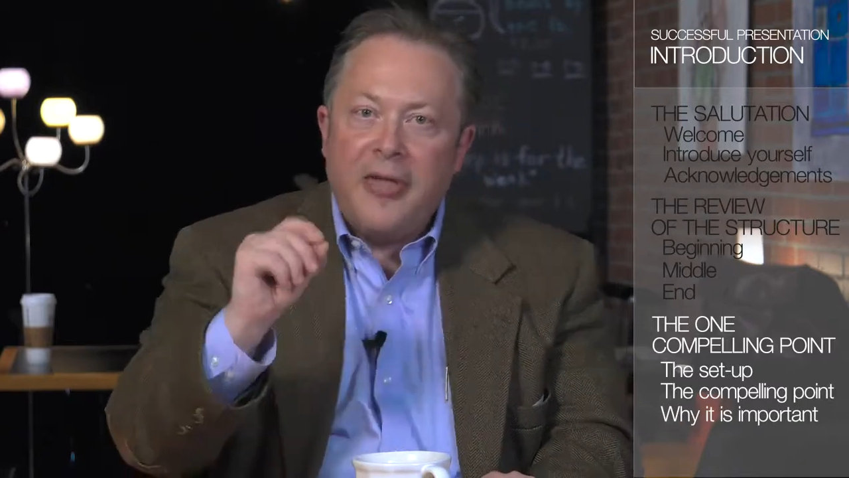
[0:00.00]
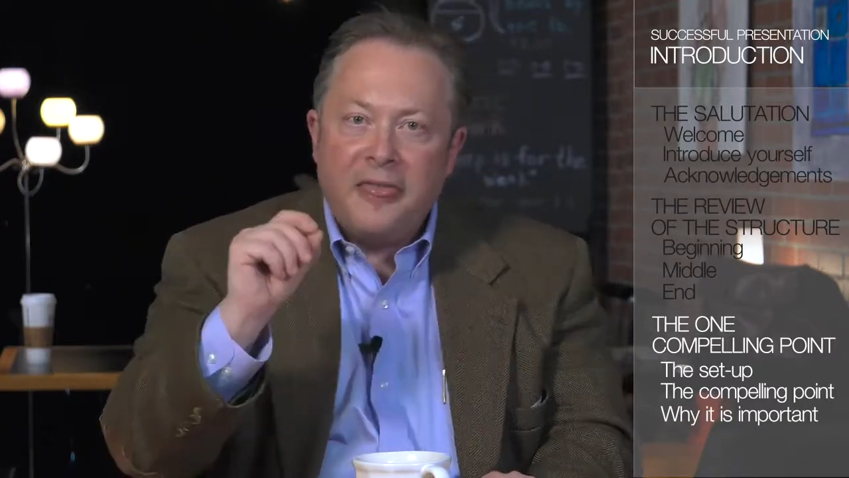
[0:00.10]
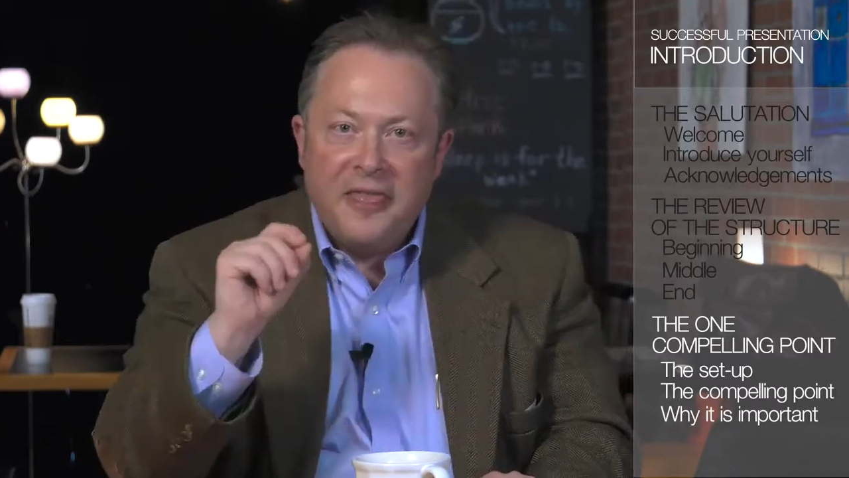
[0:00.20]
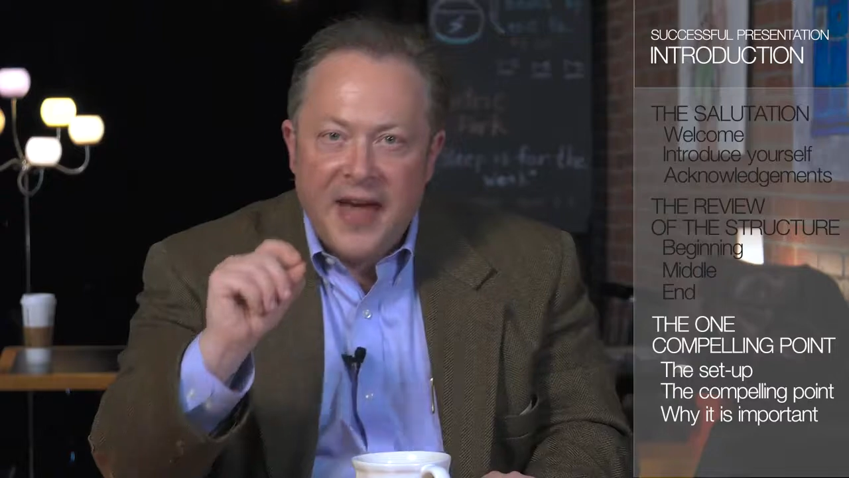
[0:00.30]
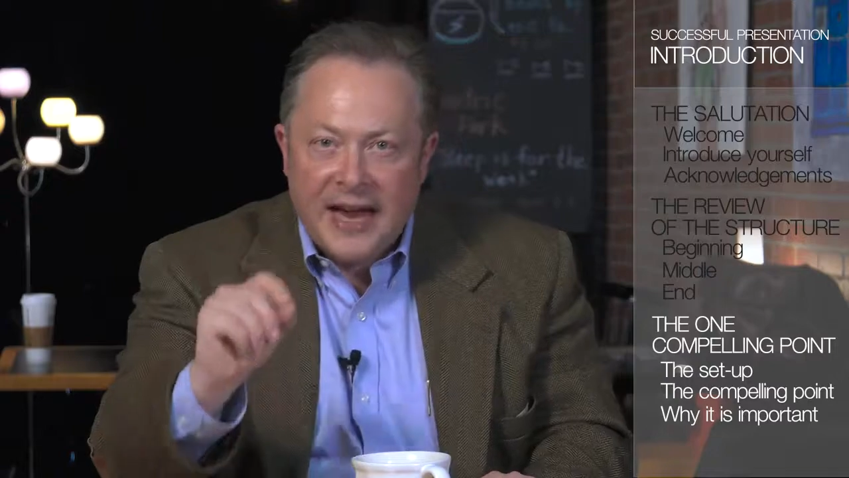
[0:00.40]

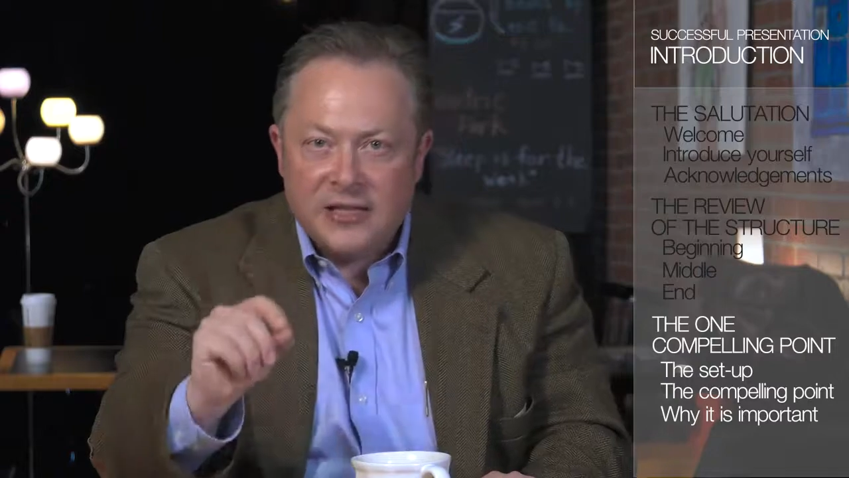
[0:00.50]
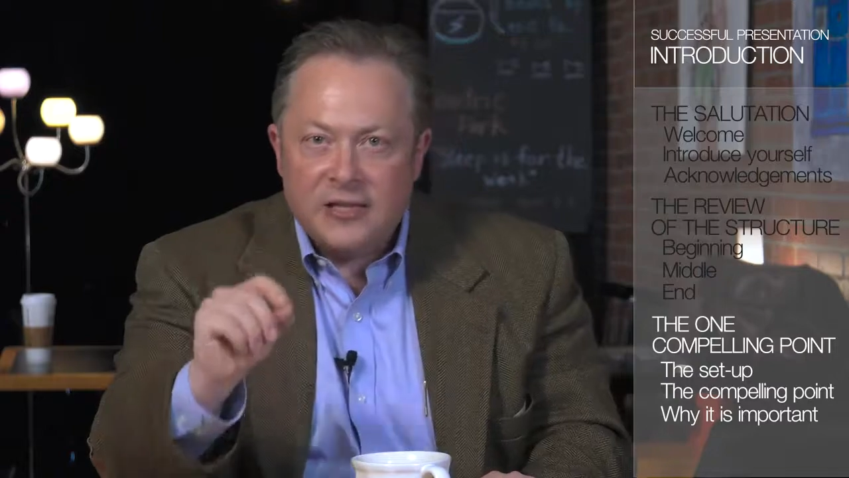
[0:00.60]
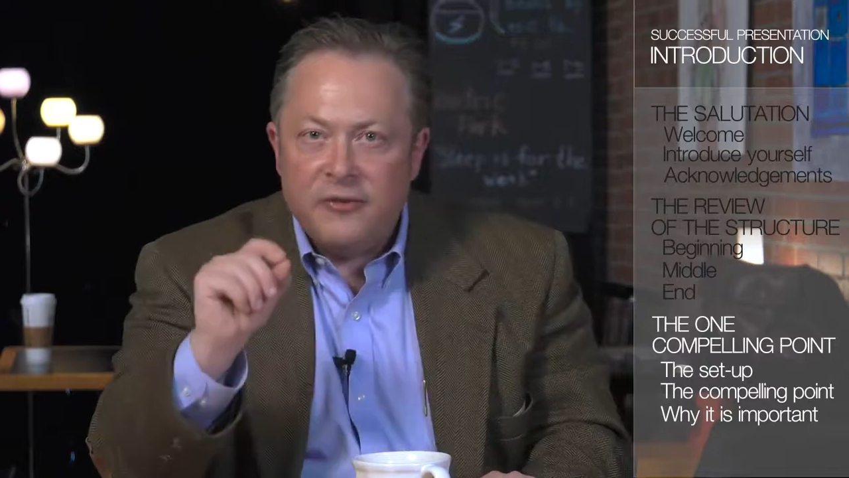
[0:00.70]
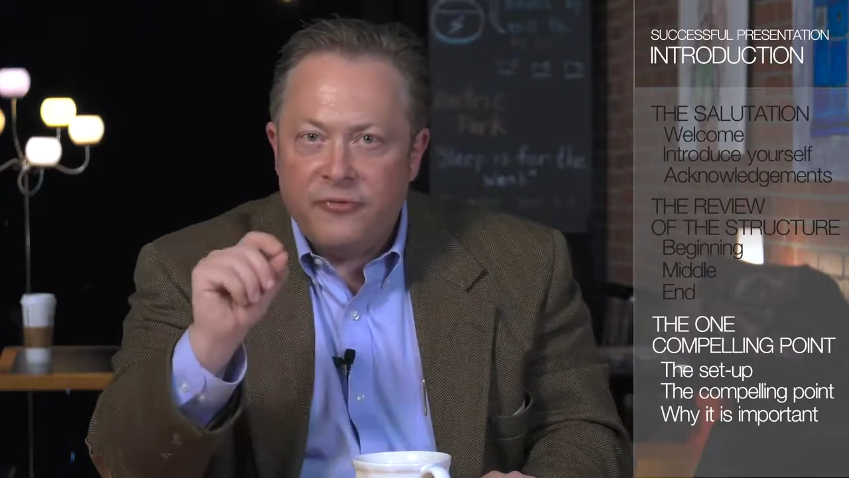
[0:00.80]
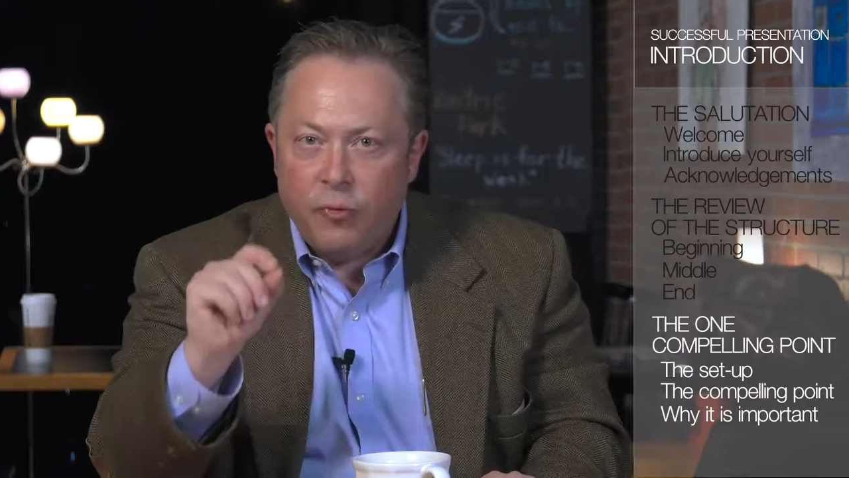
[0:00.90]
That's
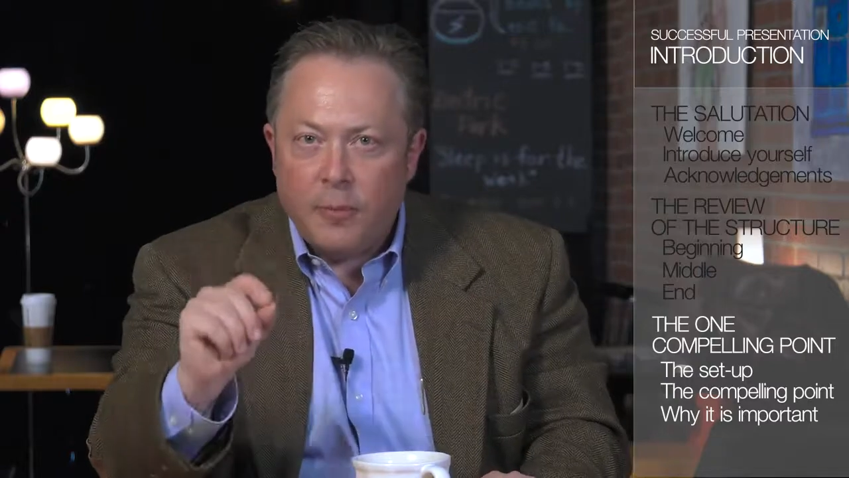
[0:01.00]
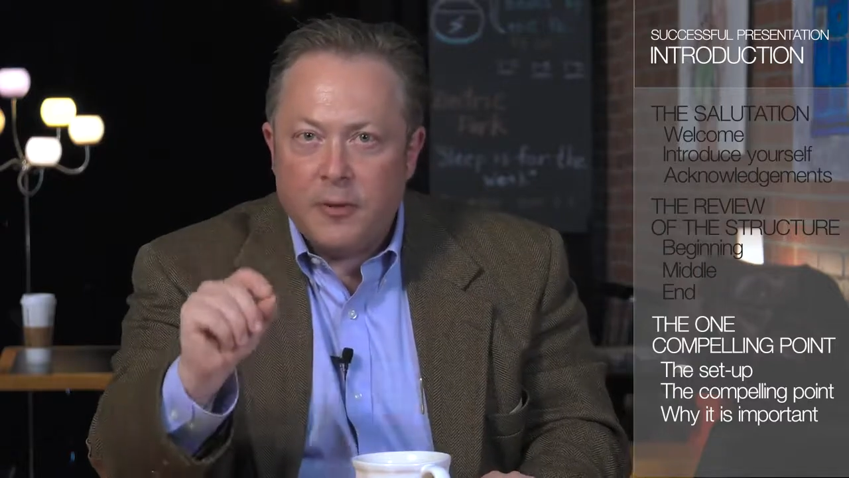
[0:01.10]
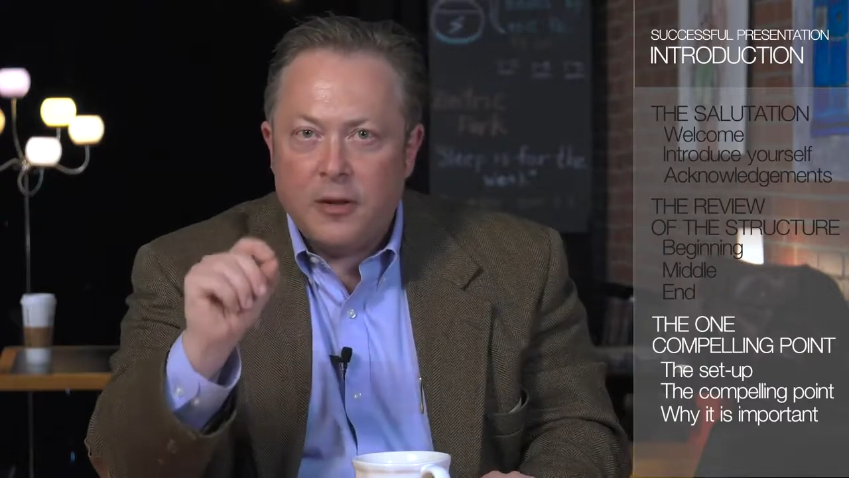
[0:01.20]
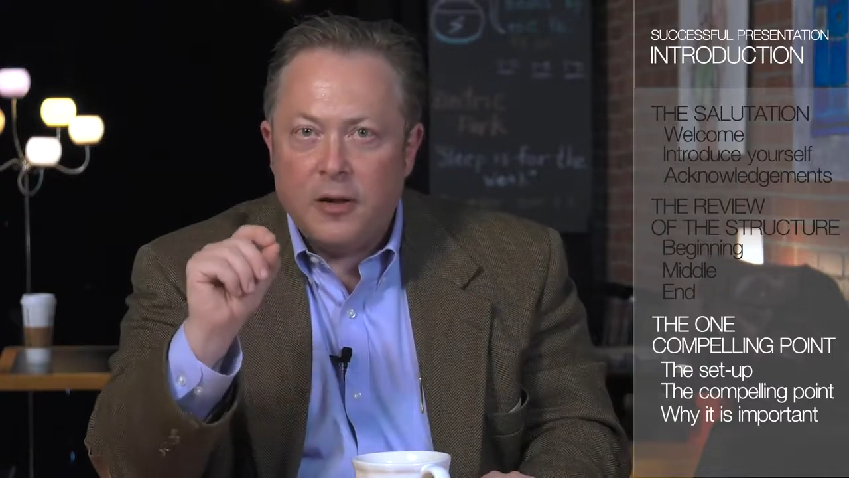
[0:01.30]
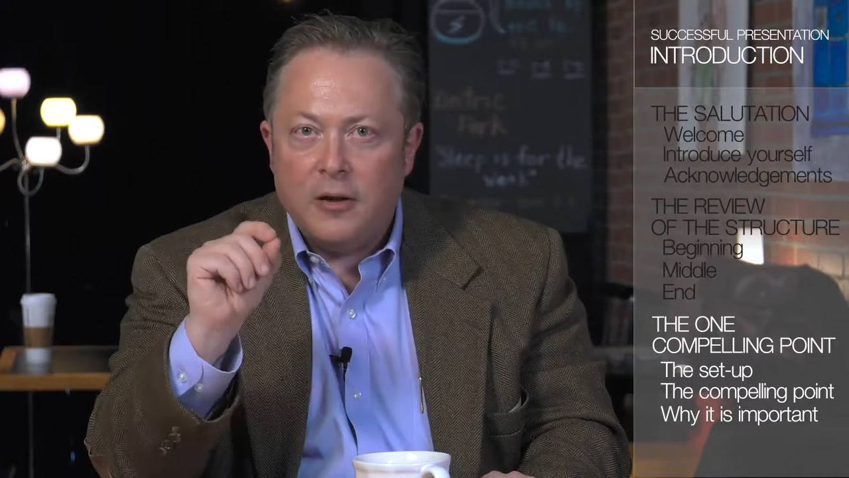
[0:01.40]
the
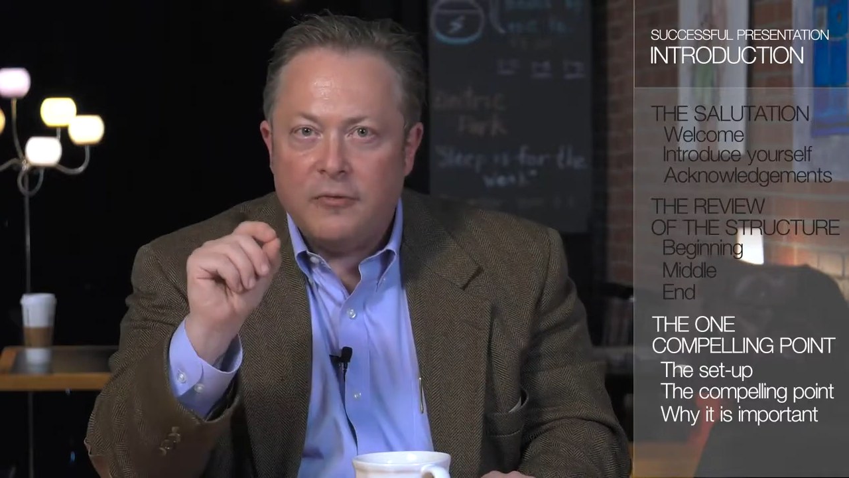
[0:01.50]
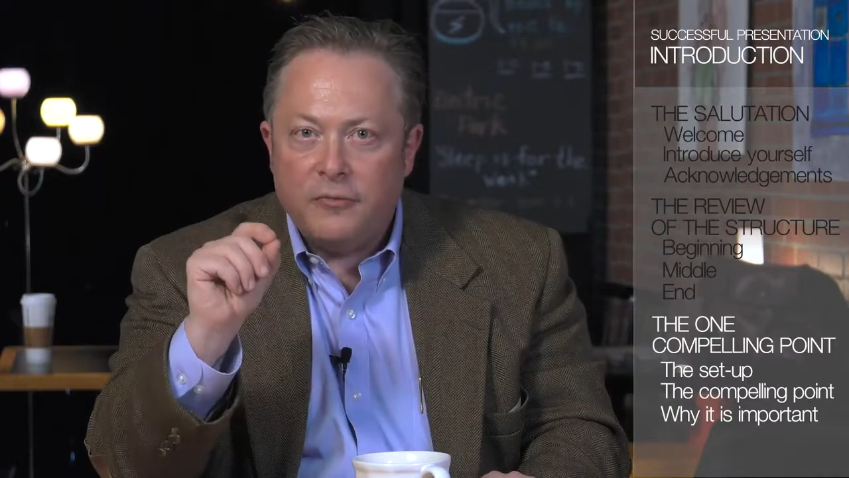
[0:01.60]
formula